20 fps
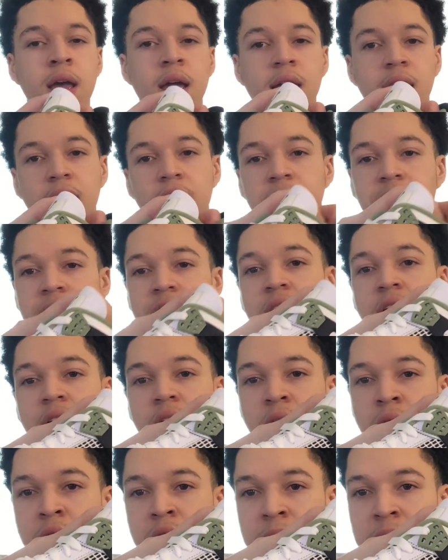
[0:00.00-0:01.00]
if not,
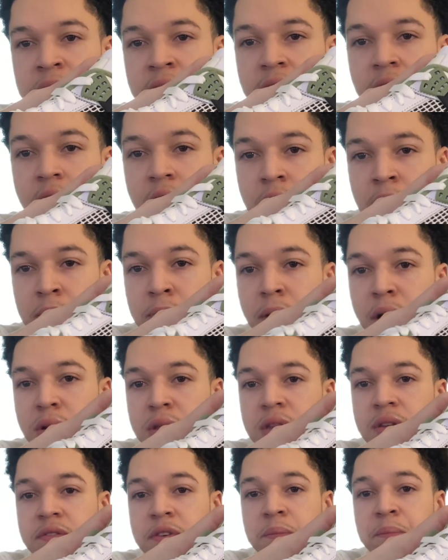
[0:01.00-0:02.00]
I'll end up selling
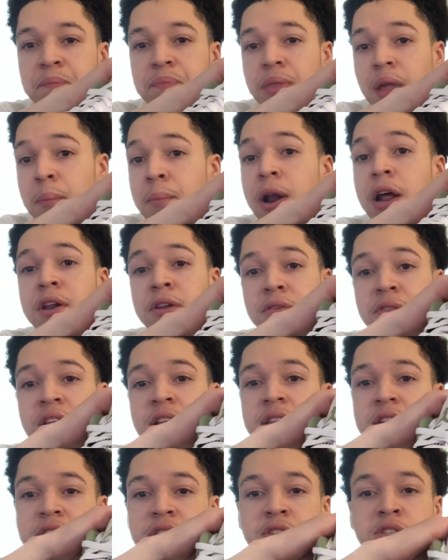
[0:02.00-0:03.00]
both of them. But I do think
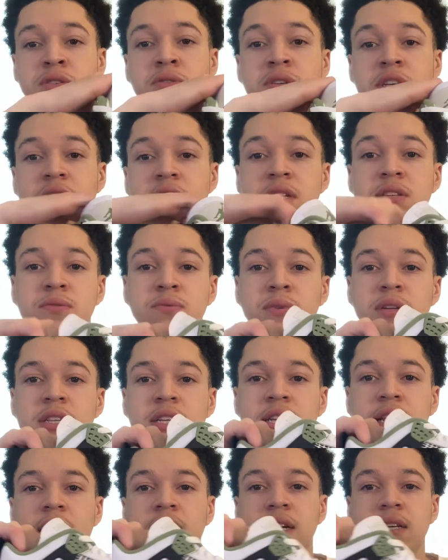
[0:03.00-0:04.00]
this shoe is really
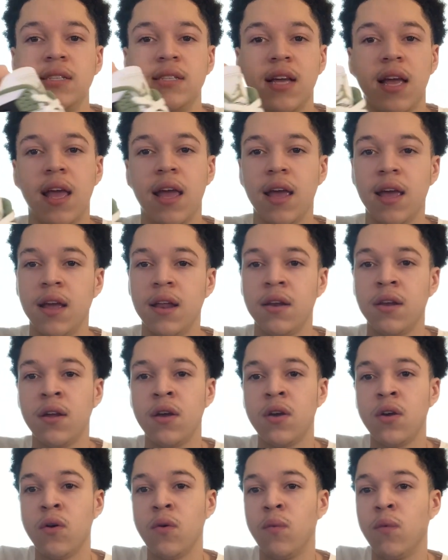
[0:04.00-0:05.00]
nice and
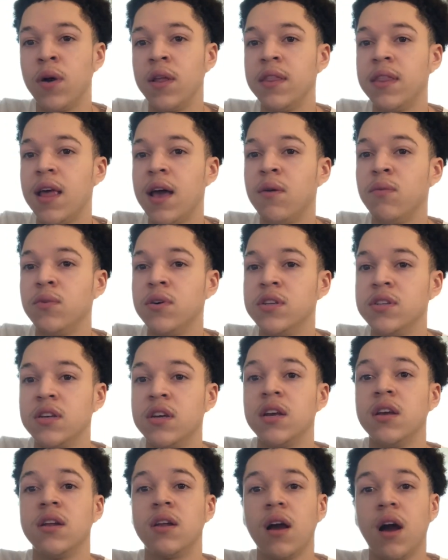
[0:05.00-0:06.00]
one that was a
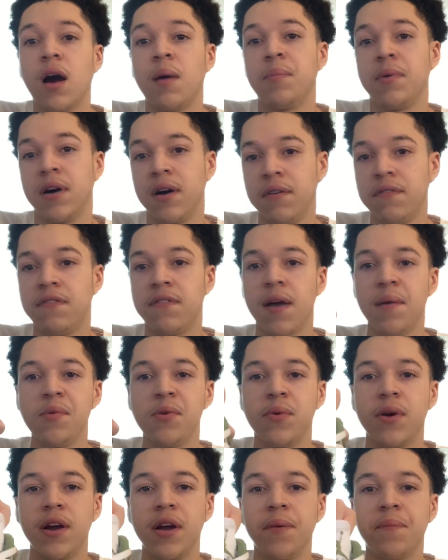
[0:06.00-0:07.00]
good cop of
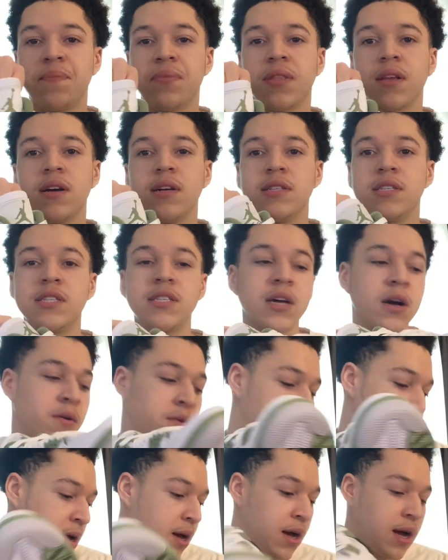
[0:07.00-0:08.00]
February. So
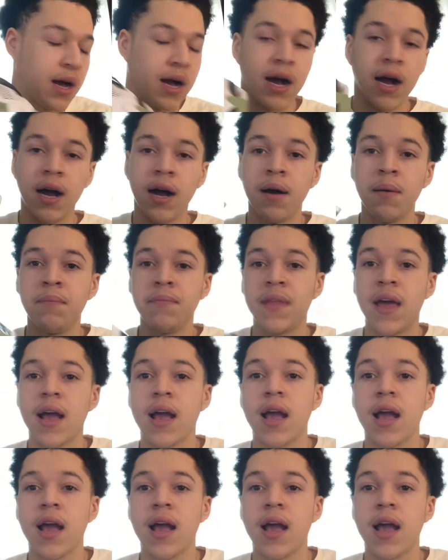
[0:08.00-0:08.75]
that